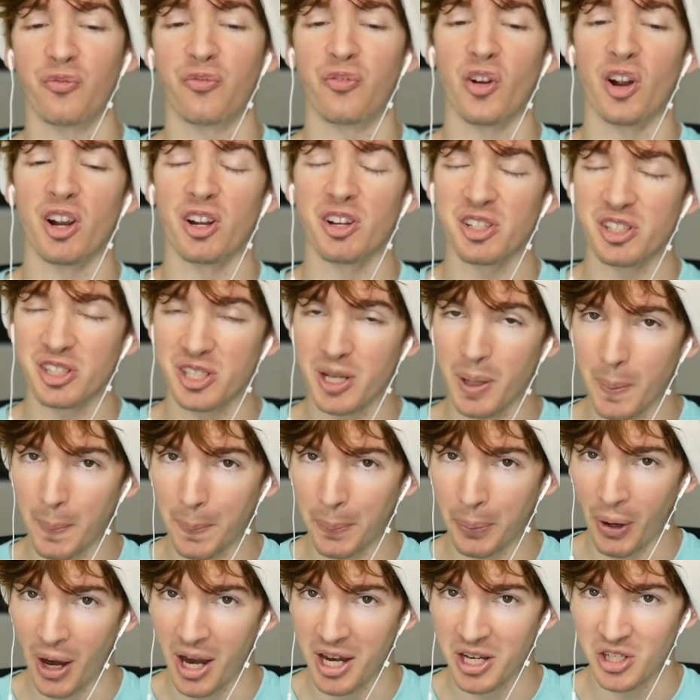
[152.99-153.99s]
first
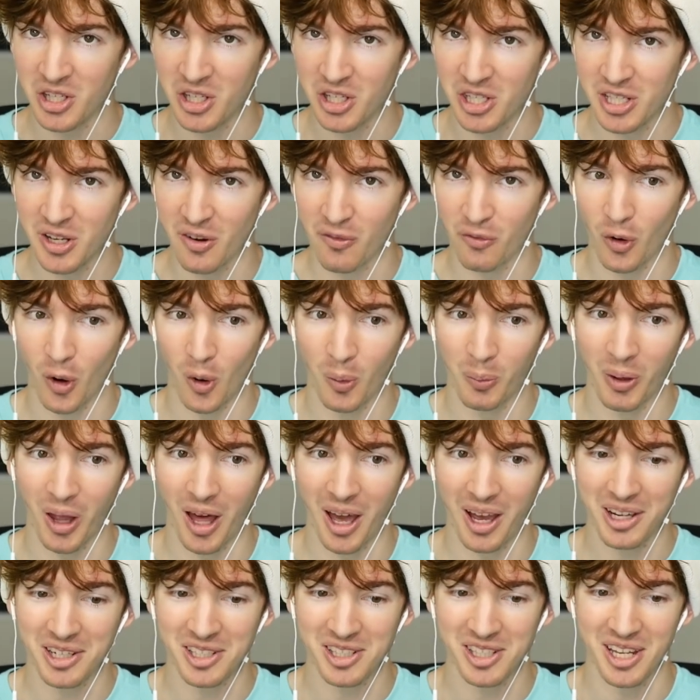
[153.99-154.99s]
impressions of
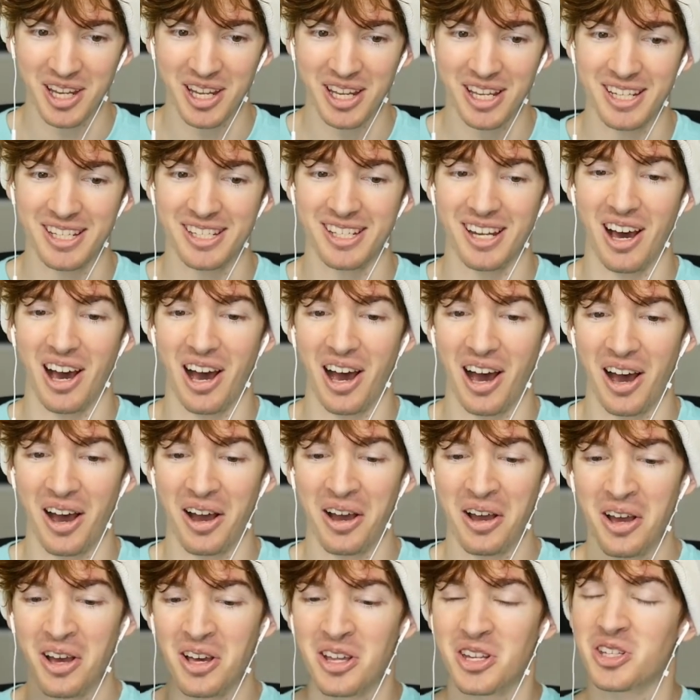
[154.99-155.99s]
Roblox is, uh,